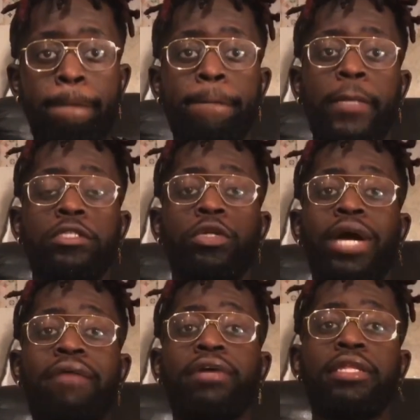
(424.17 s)
So
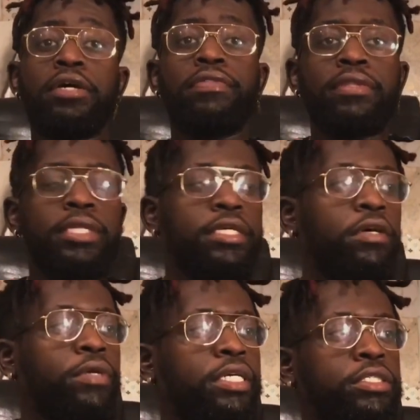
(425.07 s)
having a Lilith in Leo
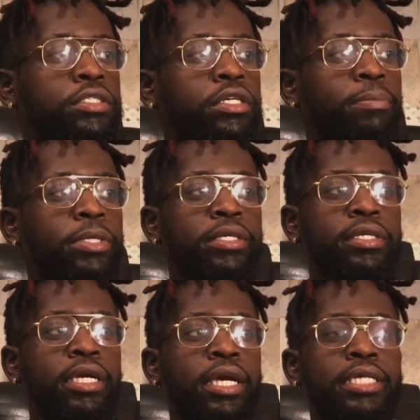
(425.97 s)
is you're gonna be
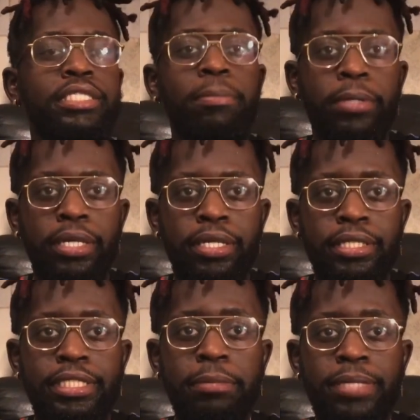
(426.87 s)
exhibiting
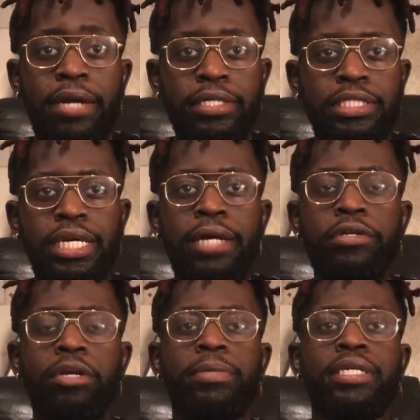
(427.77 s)
deep down inside, you're
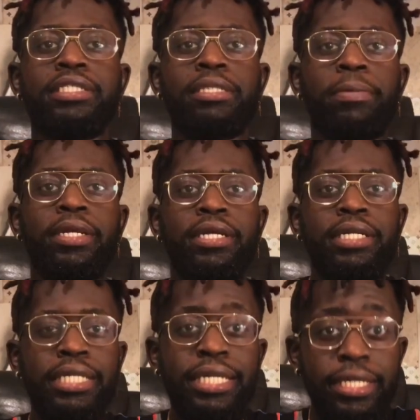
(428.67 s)
going to be exhibiting a
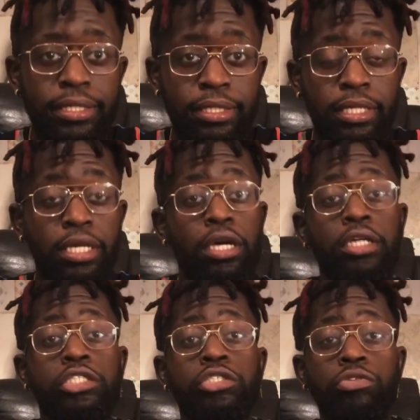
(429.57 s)
need, a
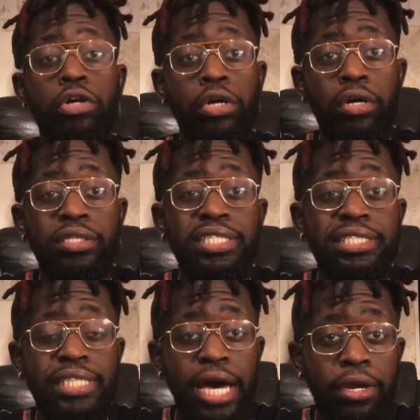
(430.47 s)
strong
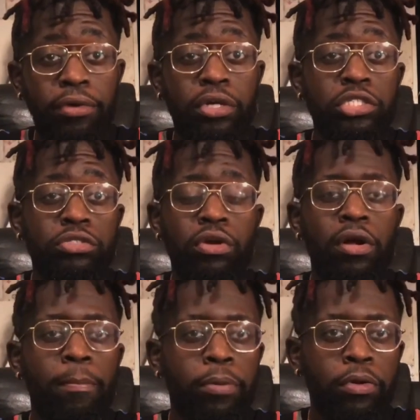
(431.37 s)
desire, a
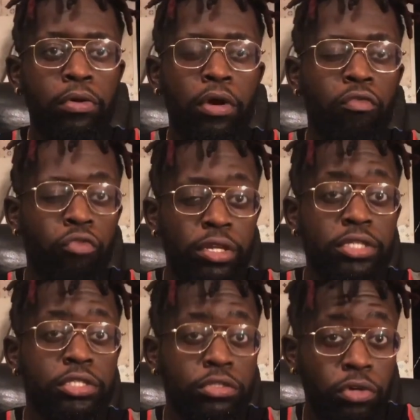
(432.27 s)
strong pull, a really
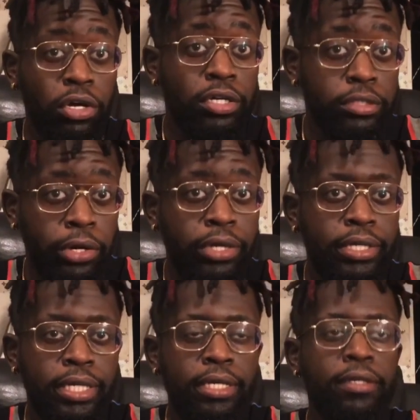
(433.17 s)
strong dark
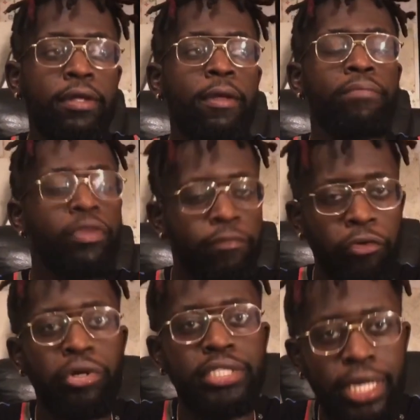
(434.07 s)
need
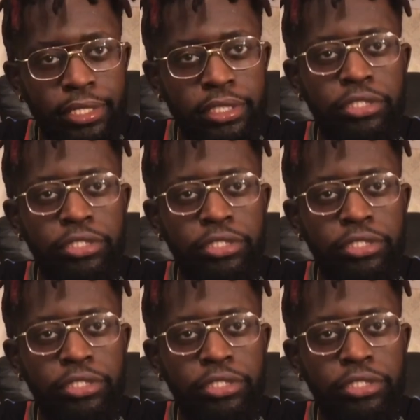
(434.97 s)
for attention.